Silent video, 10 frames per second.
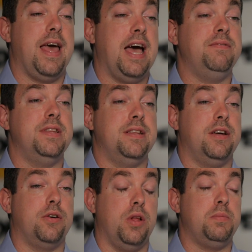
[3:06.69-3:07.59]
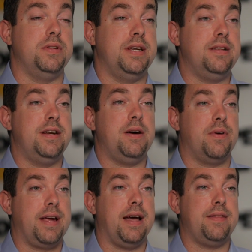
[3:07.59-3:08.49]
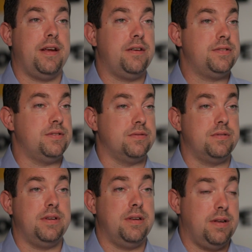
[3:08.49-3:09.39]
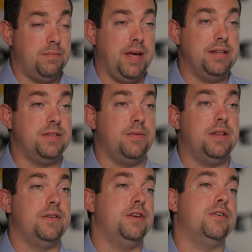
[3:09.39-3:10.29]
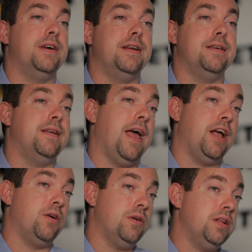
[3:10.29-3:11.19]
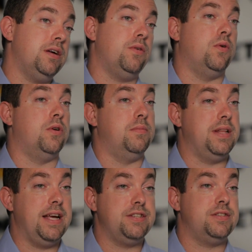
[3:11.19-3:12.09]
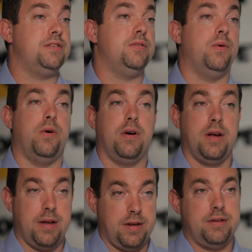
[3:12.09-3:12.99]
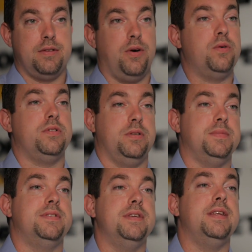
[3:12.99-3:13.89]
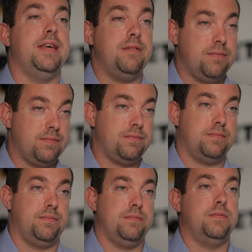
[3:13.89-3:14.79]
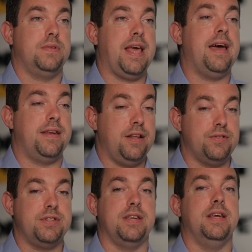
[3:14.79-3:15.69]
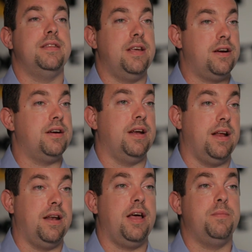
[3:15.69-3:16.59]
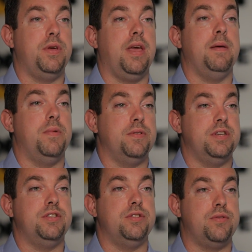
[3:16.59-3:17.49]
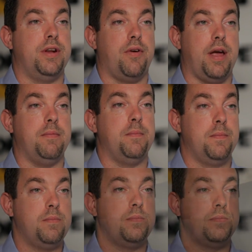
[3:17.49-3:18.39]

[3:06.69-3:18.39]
having a global dealer network out there means that whether you're in Angola or Malaysia or Oklahoma City, Cat dealers can get there and help you keep those engines running right. It's